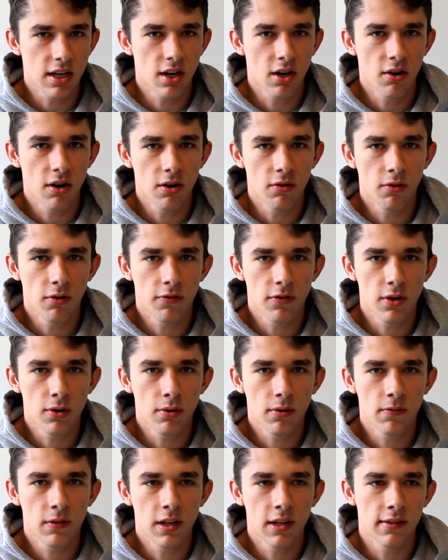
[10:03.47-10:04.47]
year in review
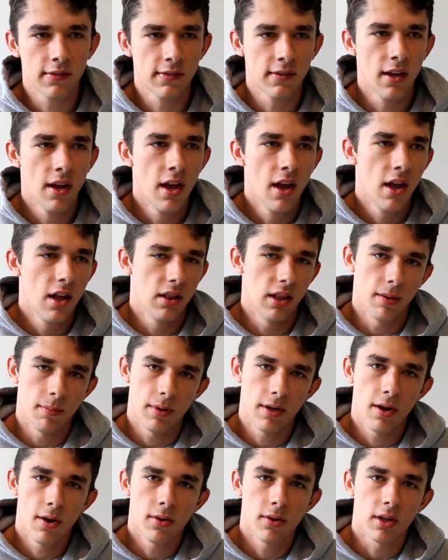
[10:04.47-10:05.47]
of this, let
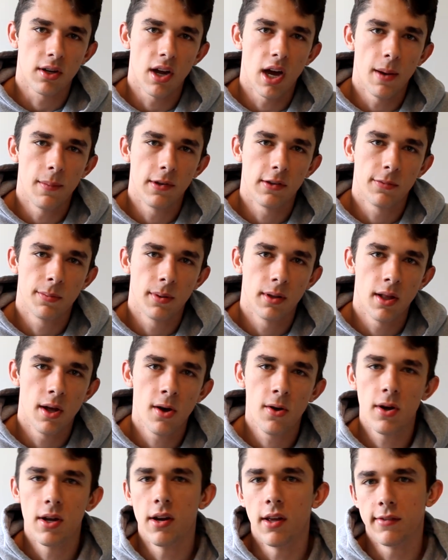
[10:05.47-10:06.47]
me know in the comments
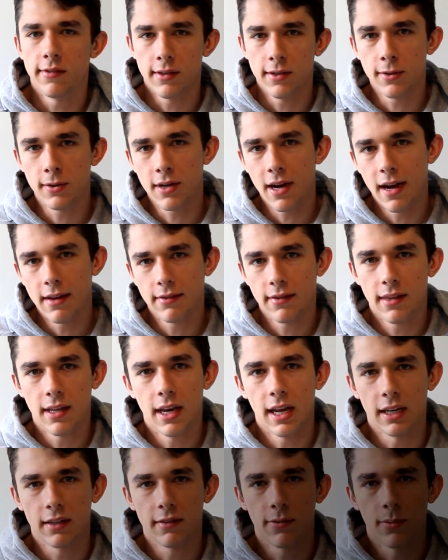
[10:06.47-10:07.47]
below, and I'll see you guys in the
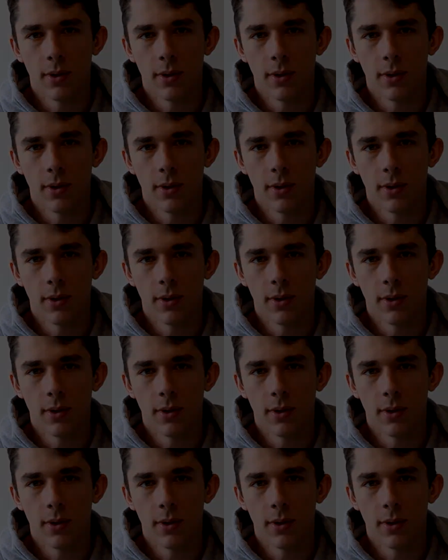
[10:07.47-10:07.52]
next